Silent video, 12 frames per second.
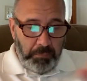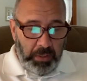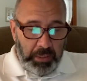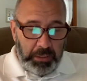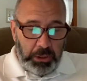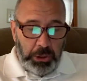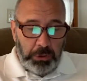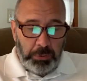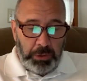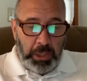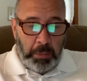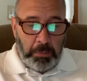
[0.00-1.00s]
"Let the
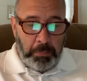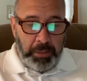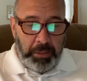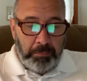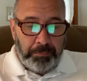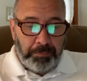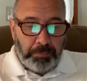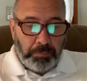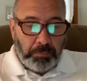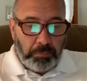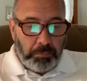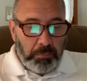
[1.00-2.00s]
children come to me.
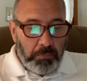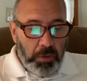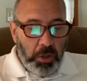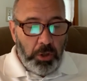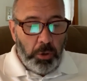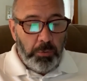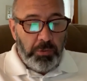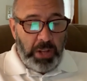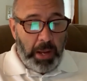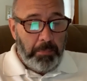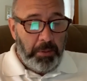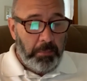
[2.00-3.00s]
Don't
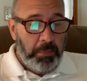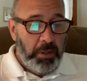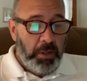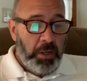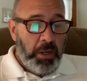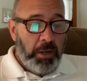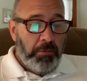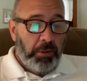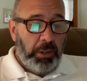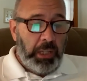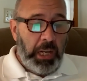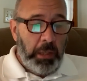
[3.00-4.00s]
stop them, for
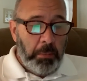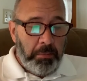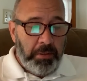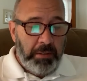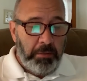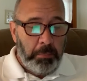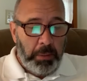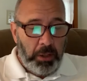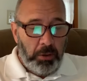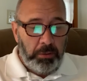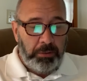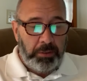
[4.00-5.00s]
the kingdom of heaven
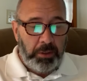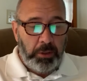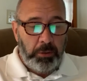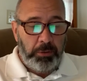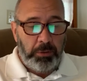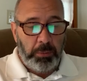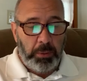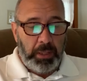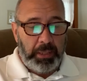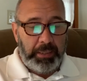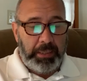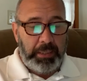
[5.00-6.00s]
belongs to those who are
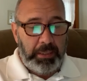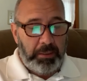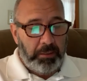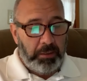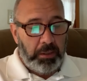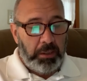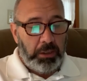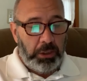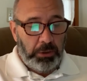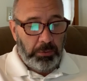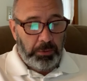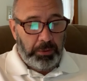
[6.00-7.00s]
like these
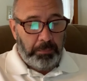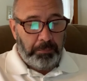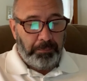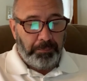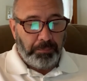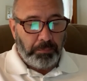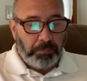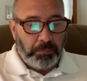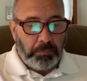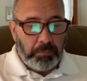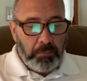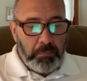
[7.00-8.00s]
children."
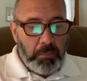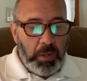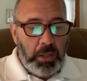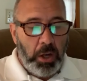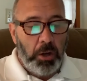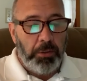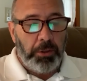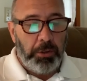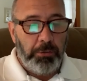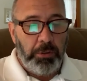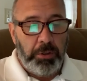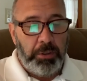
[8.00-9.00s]
And the author
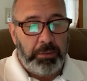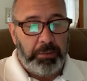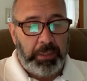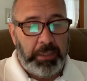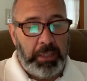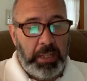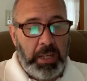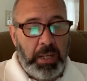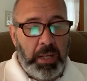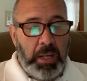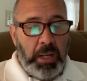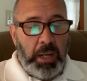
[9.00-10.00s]
goes on to say,
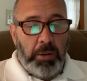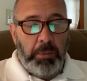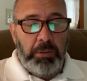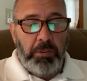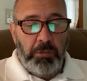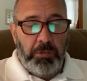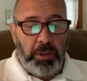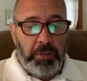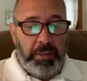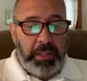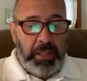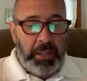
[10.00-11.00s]
a recent
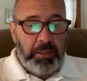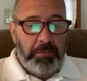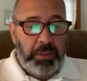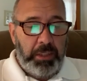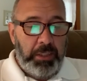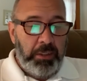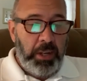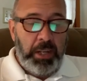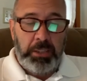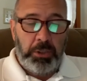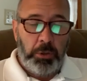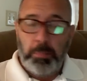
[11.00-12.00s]
survey of the
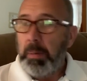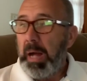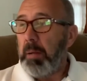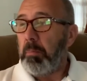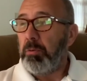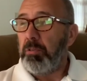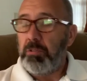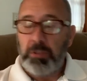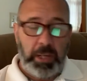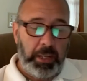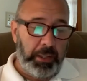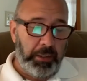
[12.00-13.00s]
International Bible
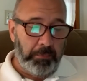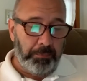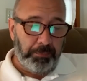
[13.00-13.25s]
Society